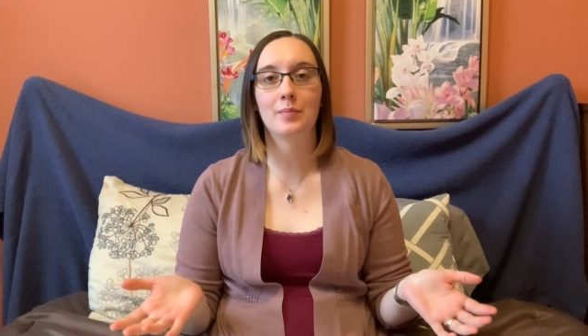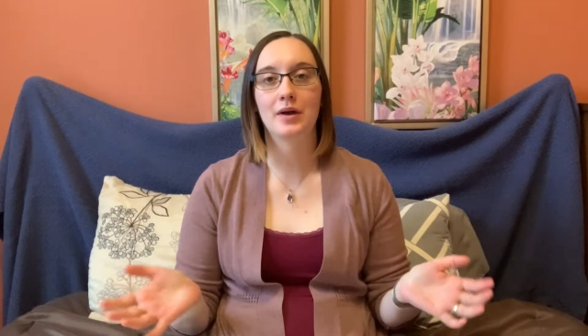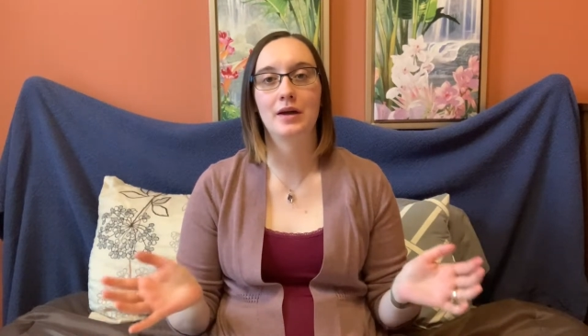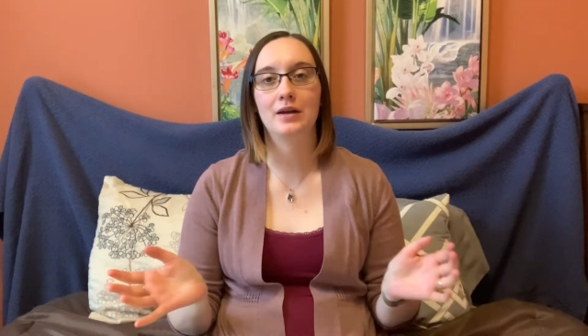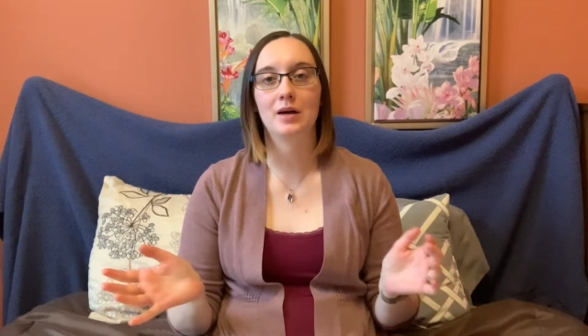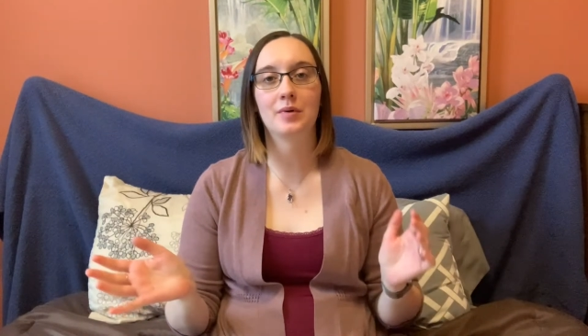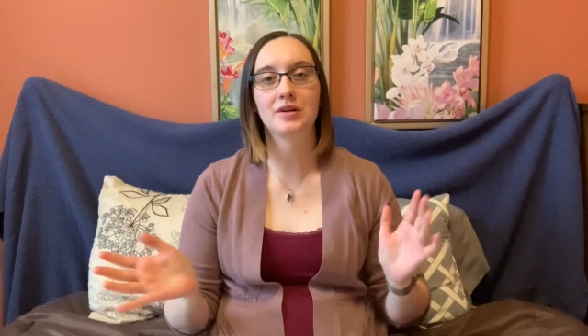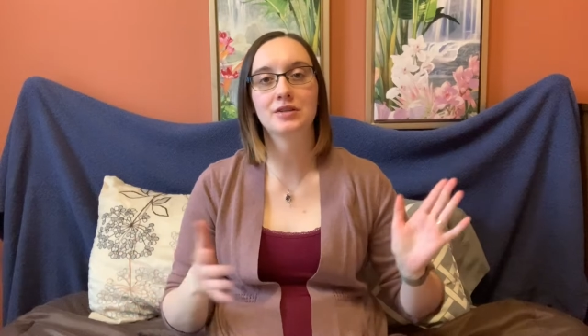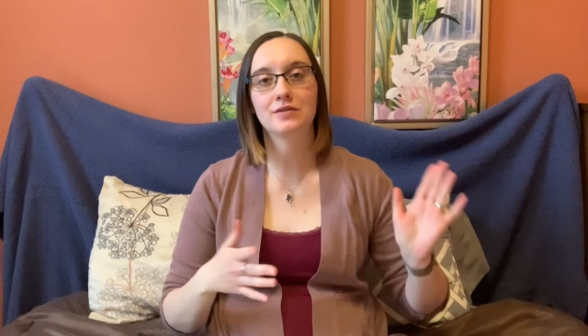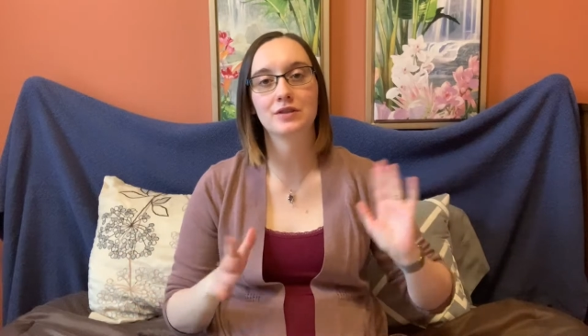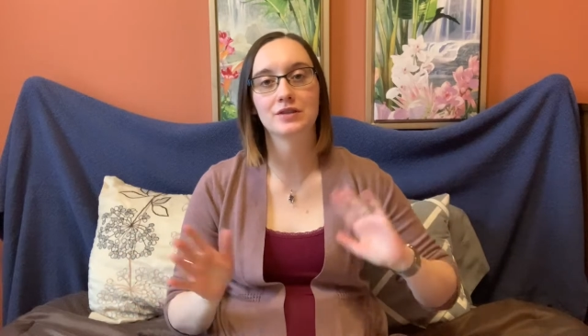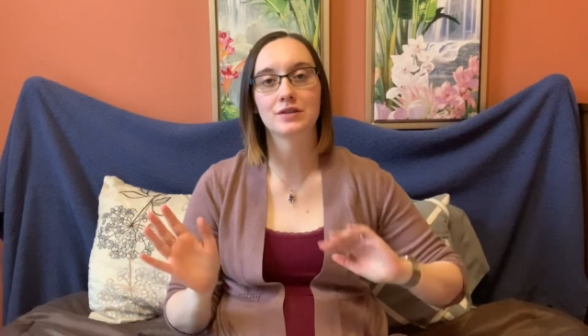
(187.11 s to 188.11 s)
and a bunch of
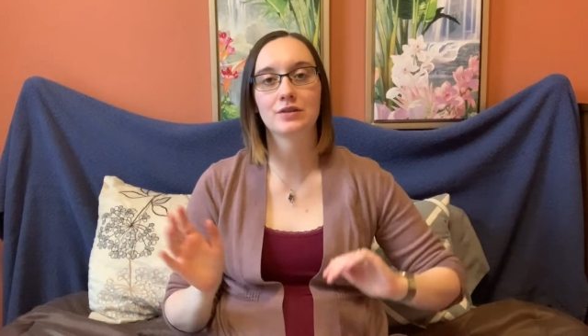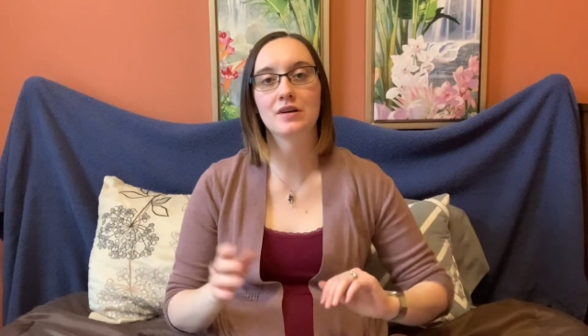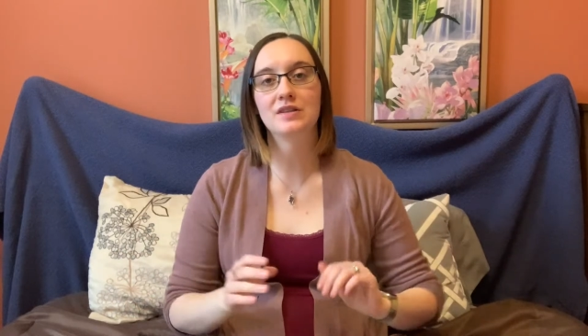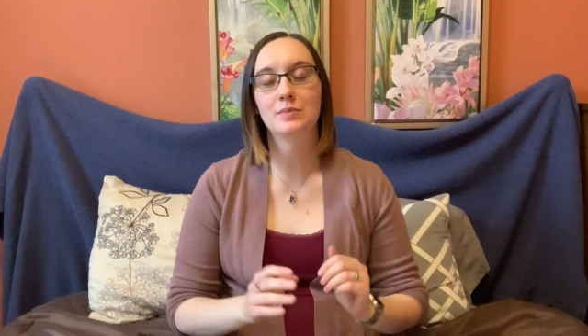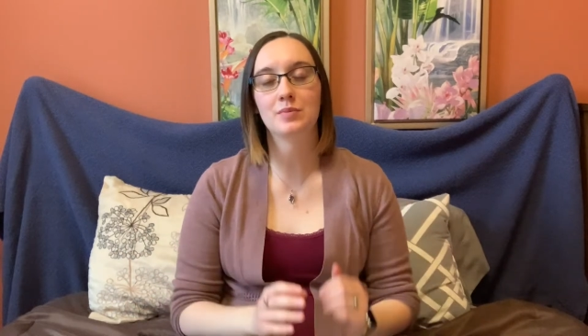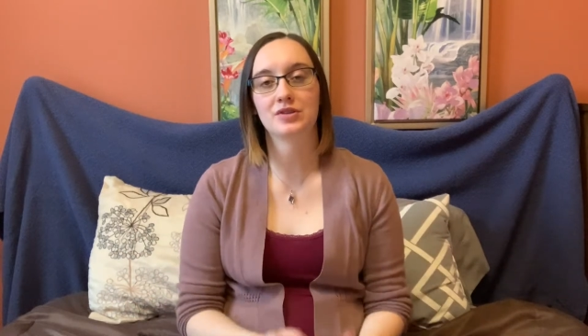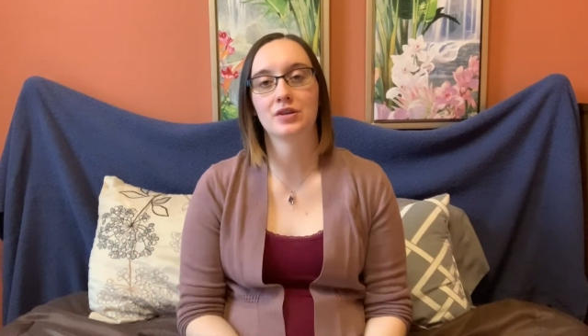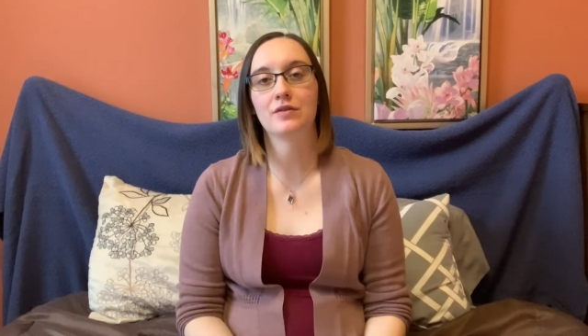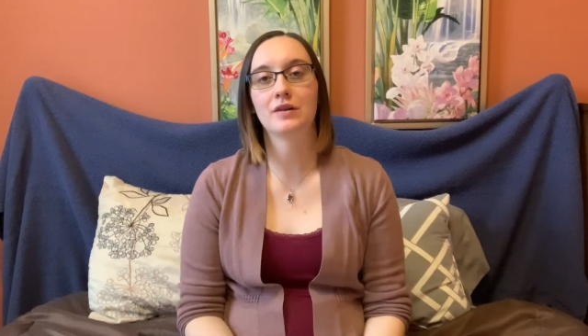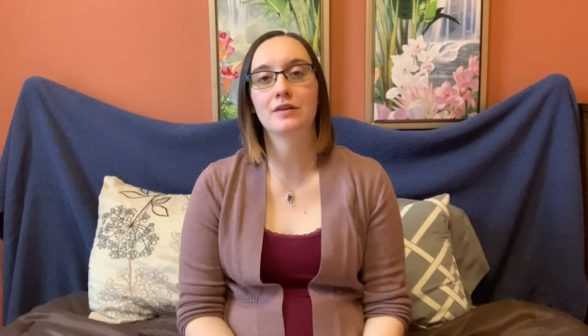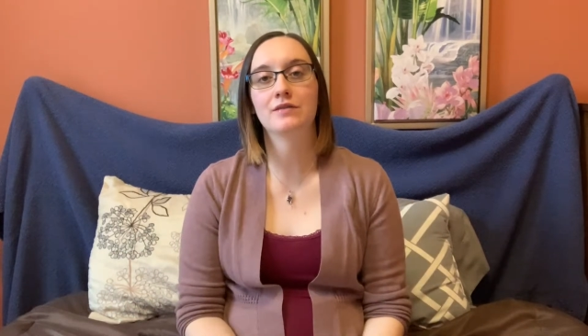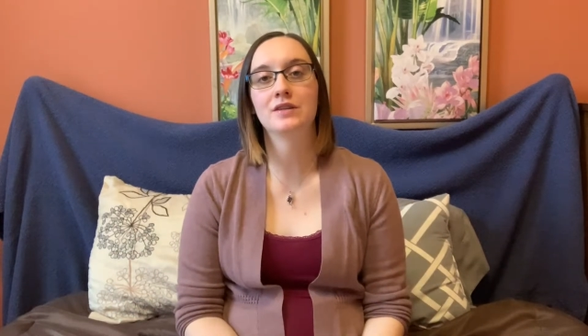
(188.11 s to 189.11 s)
just crazy
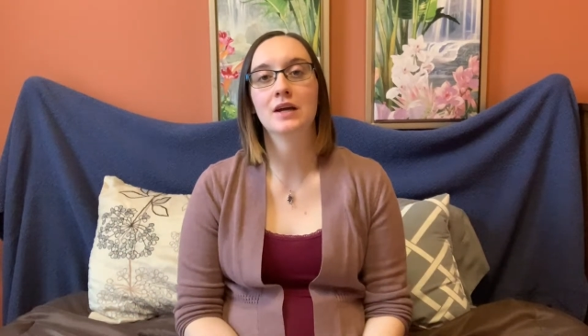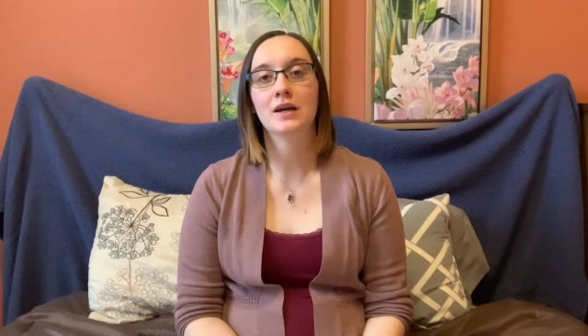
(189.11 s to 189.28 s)
preservatives.